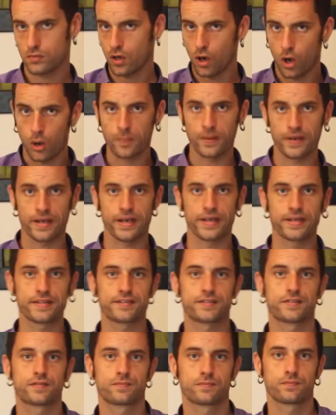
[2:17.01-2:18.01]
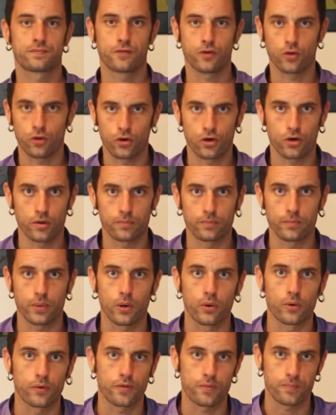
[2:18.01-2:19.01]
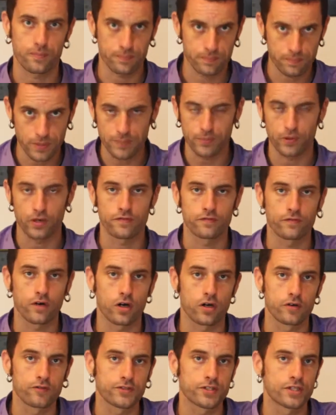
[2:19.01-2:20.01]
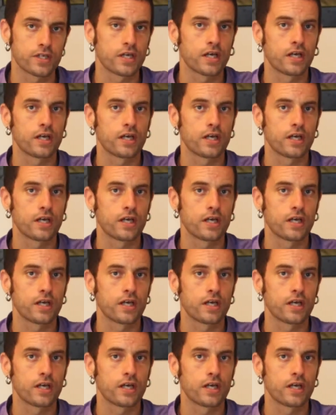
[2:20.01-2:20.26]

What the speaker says: openness for both people involved